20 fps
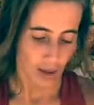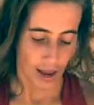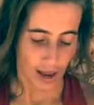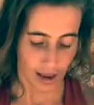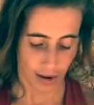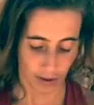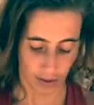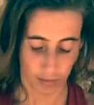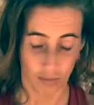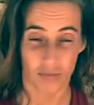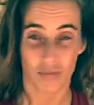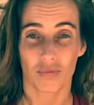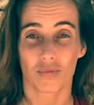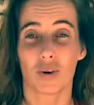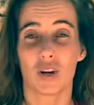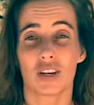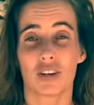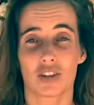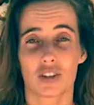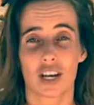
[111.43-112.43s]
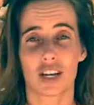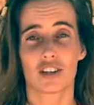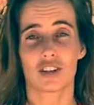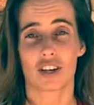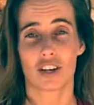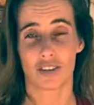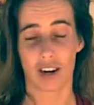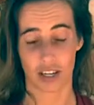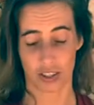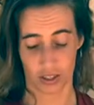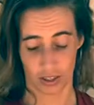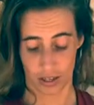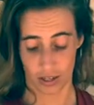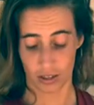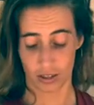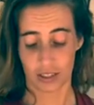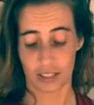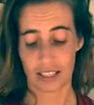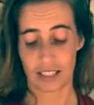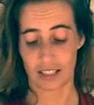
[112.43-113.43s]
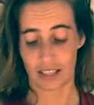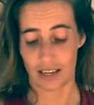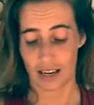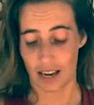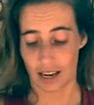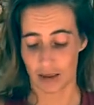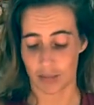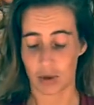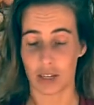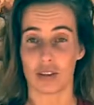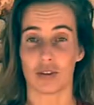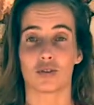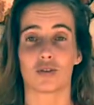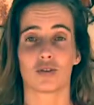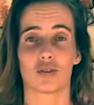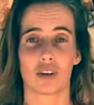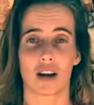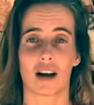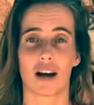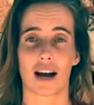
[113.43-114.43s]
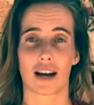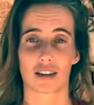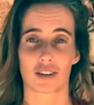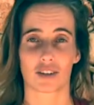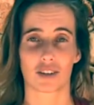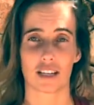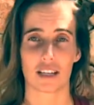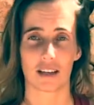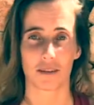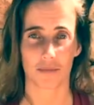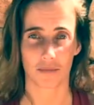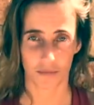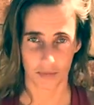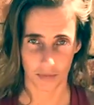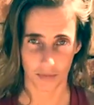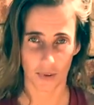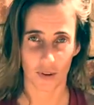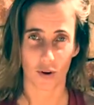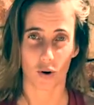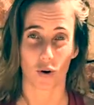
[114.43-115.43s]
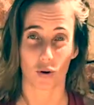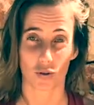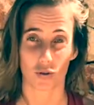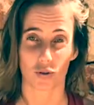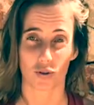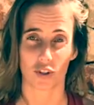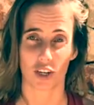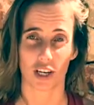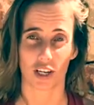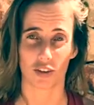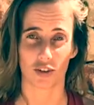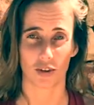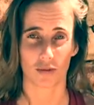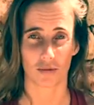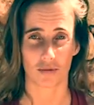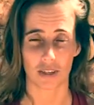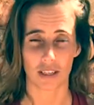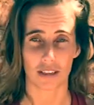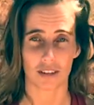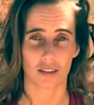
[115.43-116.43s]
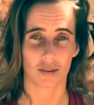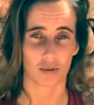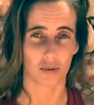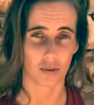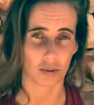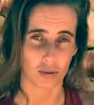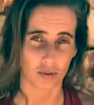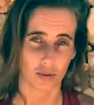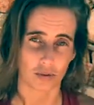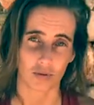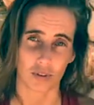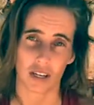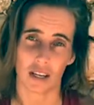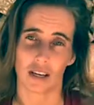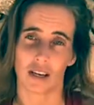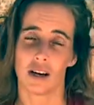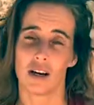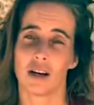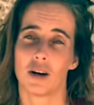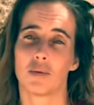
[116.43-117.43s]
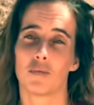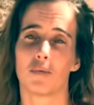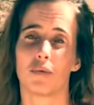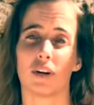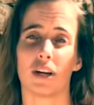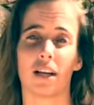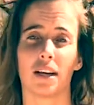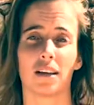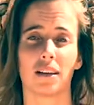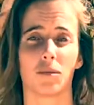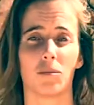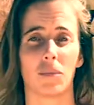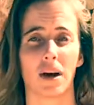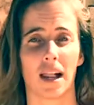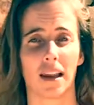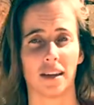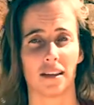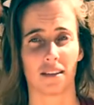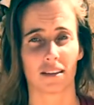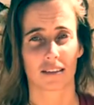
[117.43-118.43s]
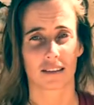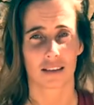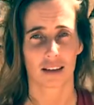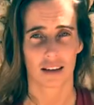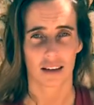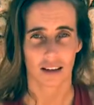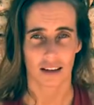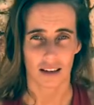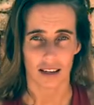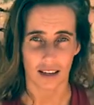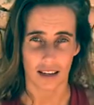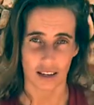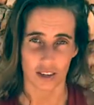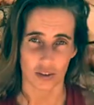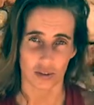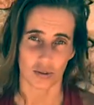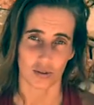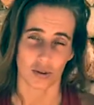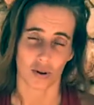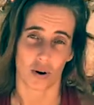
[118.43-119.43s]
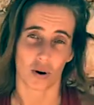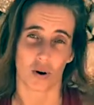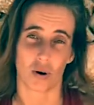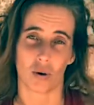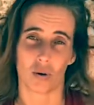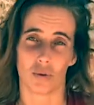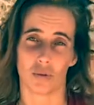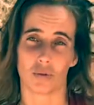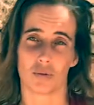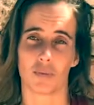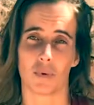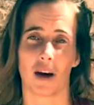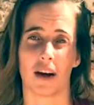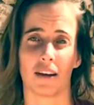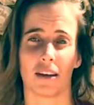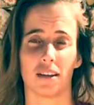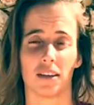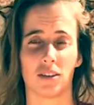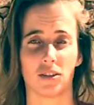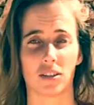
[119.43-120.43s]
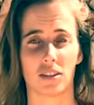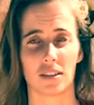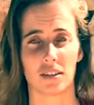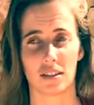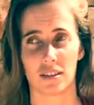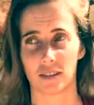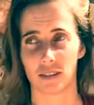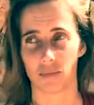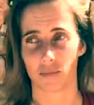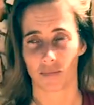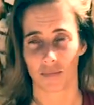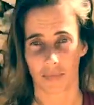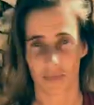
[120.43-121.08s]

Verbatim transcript: and when you change direction and you're sitting like me, you should actually also change your feet in order to really bring the balance into your whole spine and your system.